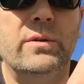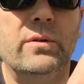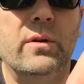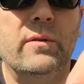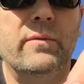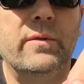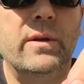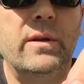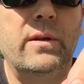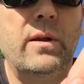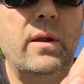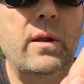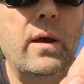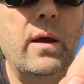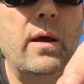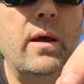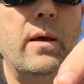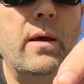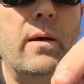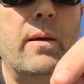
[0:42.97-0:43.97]
of it
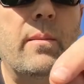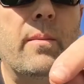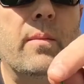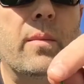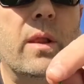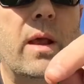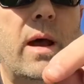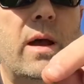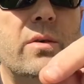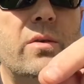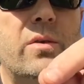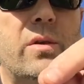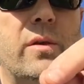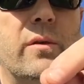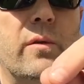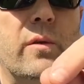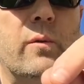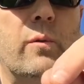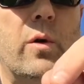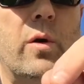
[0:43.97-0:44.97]
last
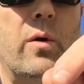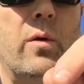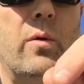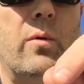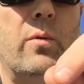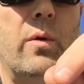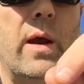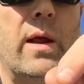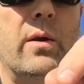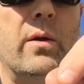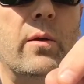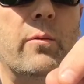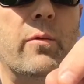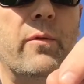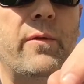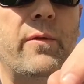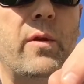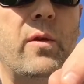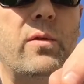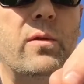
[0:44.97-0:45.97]
year as well, and I
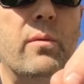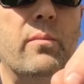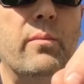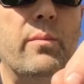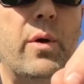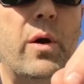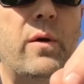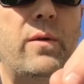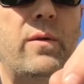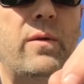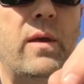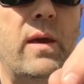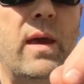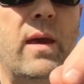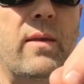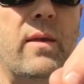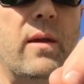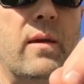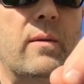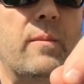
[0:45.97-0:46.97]
reviewed them both
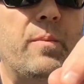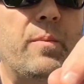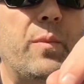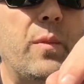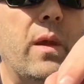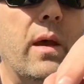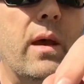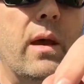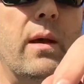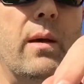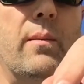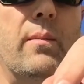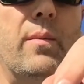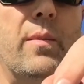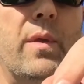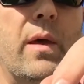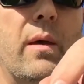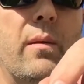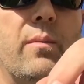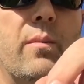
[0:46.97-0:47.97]
together,
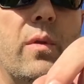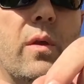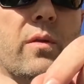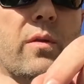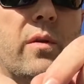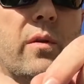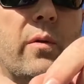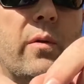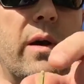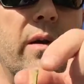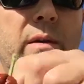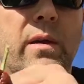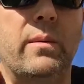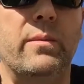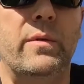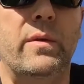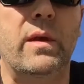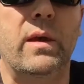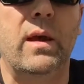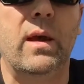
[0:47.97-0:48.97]
the two
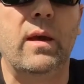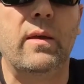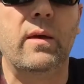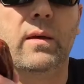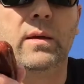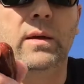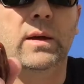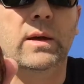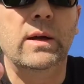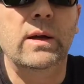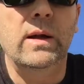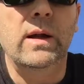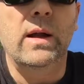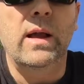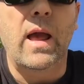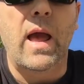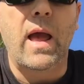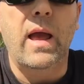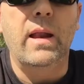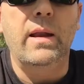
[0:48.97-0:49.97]
SMs together,
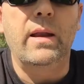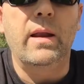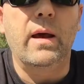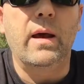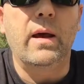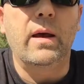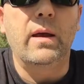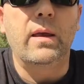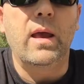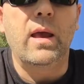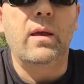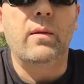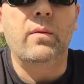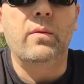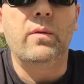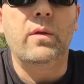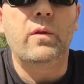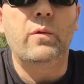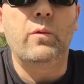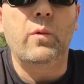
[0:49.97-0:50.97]
and
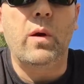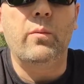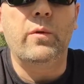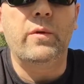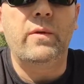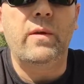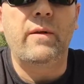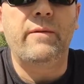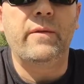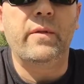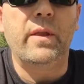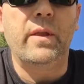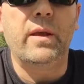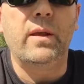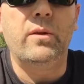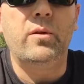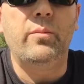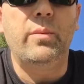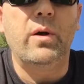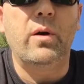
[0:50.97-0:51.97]
this one was definitely a
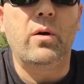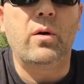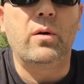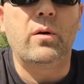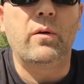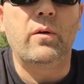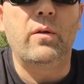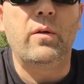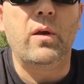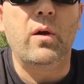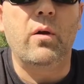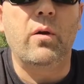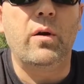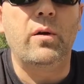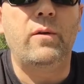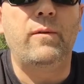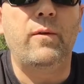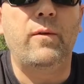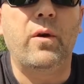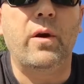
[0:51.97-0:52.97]
little bit hotter than the
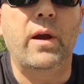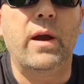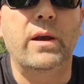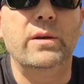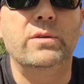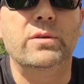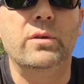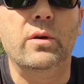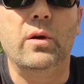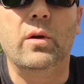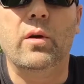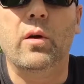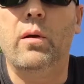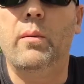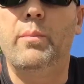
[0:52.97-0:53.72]
orange variation I got,